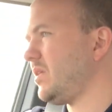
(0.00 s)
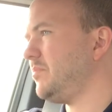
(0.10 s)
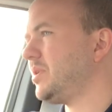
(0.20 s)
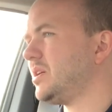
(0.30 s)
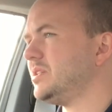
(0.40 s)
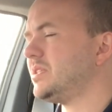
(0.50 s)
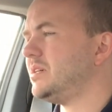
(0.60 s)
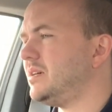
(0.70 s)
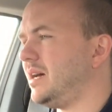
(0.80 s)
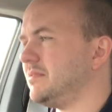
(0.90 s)
because
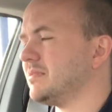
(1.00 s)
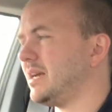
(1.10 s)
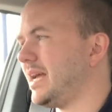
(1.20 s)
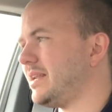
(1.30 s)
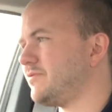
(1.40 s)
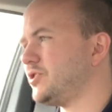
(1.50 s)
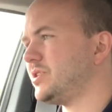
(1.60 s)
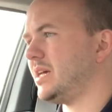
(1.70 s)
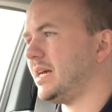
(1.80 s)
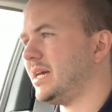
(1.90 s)
again, I've just
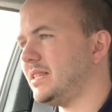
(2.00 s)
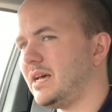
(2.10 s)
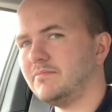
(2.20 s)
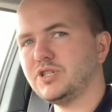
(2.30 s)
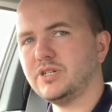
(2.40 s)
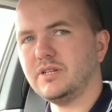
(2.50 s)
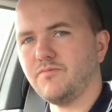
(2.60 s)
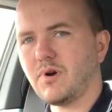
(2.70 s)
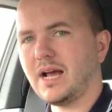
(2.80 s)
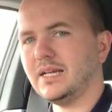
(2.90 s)
done it again now, I'm turning
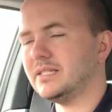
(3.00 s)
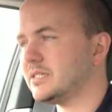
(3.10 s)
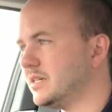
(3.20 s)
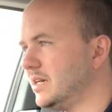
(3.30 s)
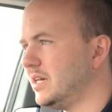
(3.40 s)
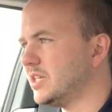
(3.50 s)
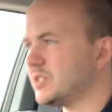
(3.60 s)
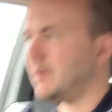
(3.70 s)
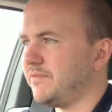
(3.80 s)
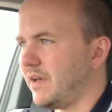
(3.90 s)
right,
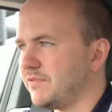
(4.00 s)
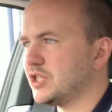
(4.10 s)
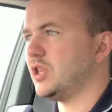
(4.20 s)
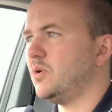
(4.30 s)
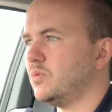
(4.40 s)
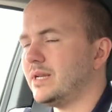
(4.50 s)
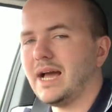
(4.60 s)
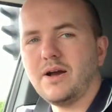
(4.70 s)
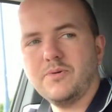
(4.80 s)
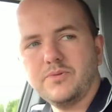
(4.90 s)
so I've slowed
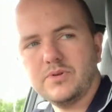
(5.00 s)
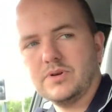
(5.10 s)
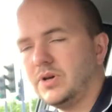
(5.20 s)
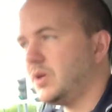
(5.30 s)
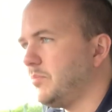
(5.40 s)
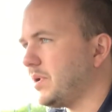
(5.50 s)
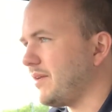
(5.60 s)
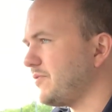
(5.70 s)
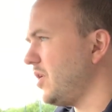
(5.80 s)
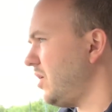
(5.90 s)
down, but
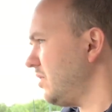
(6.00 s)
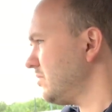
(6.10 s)
I've not